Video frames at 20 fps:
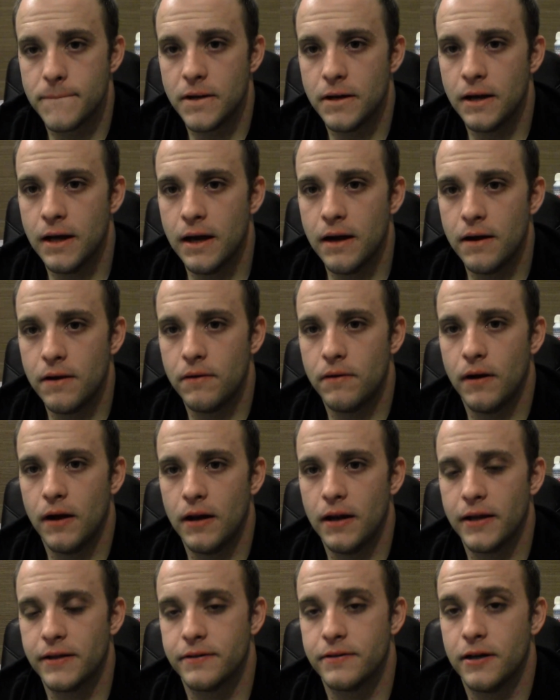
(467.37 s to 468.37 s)
Now I'd
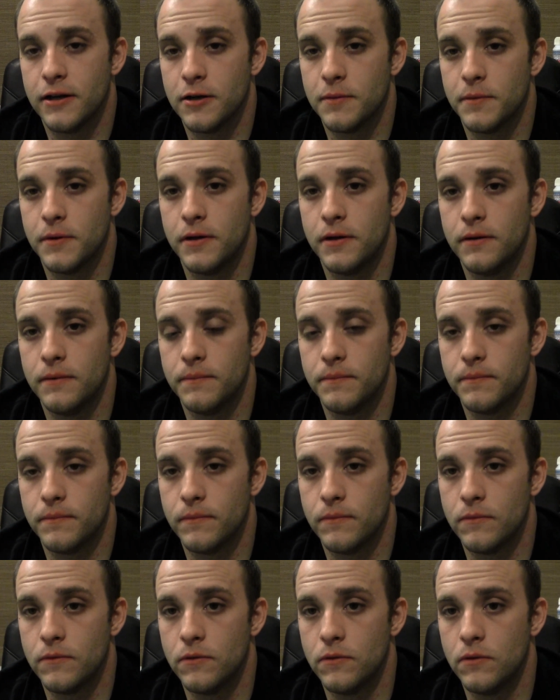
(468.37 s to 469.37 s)
like to talk about
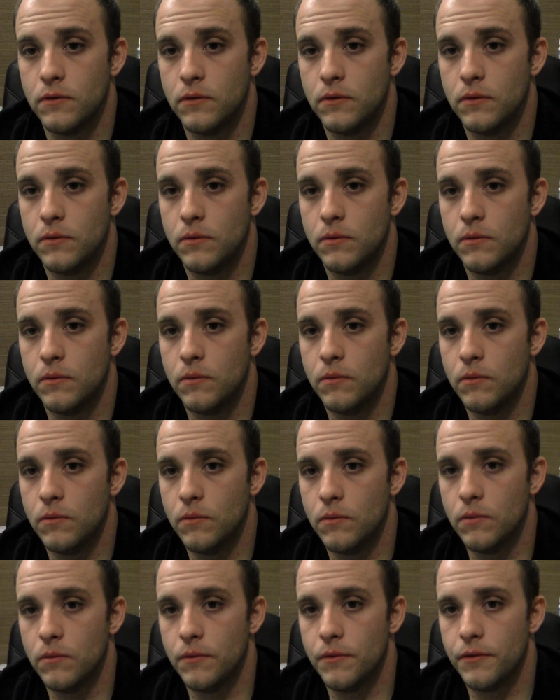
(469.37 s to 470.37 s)

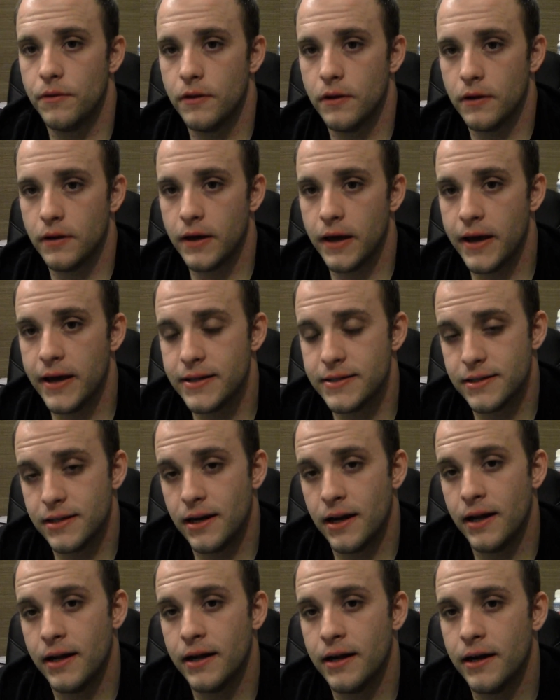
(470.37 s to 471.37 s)
the gains that
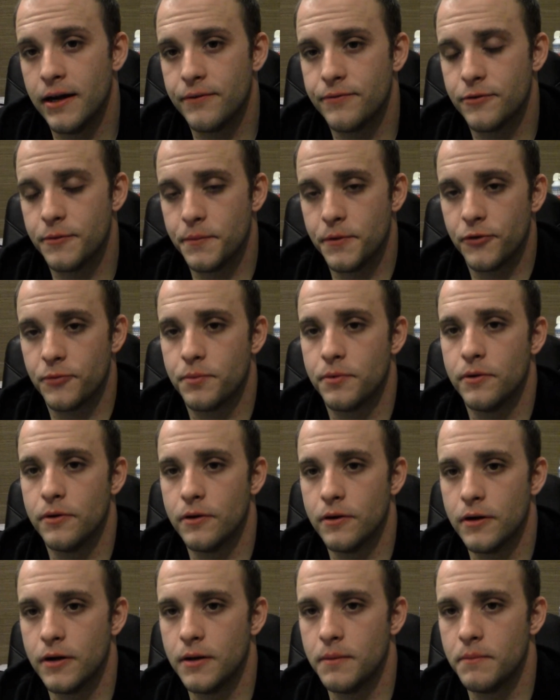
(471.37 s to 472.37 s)
I got from this
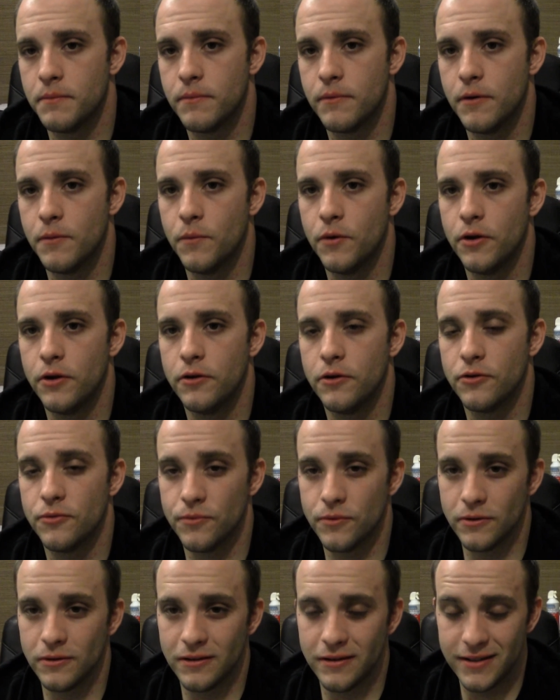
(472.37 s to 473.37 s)
program and what you
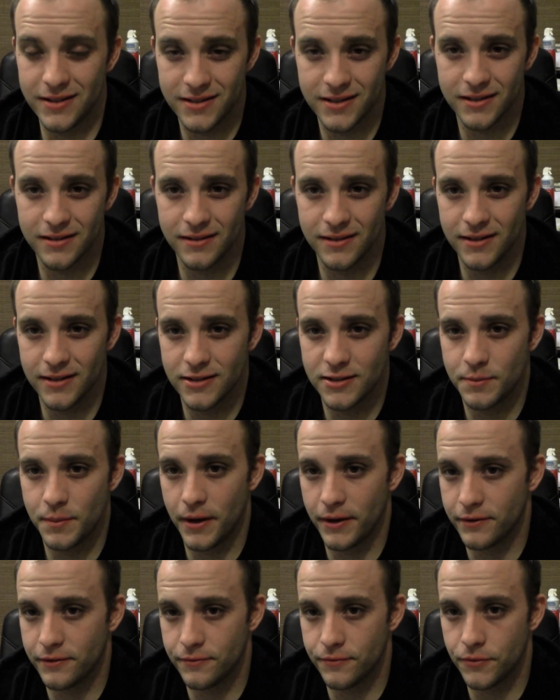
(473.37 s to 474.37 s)
can realistically
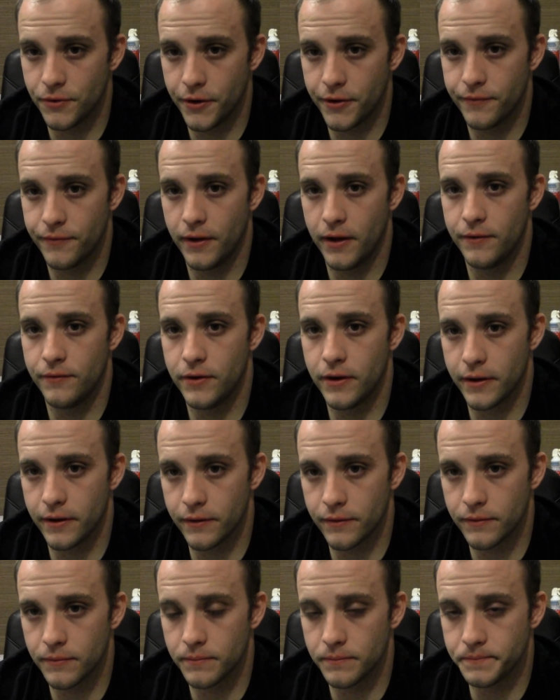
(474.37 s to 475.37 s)
expect in 45
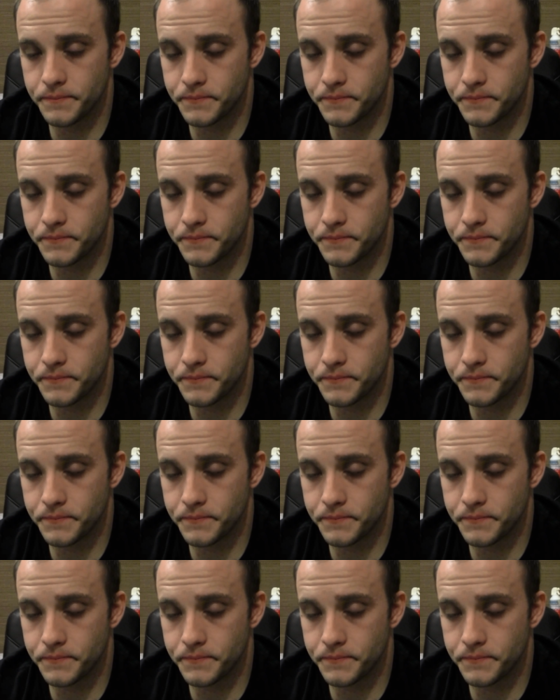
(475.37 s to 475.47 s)
days.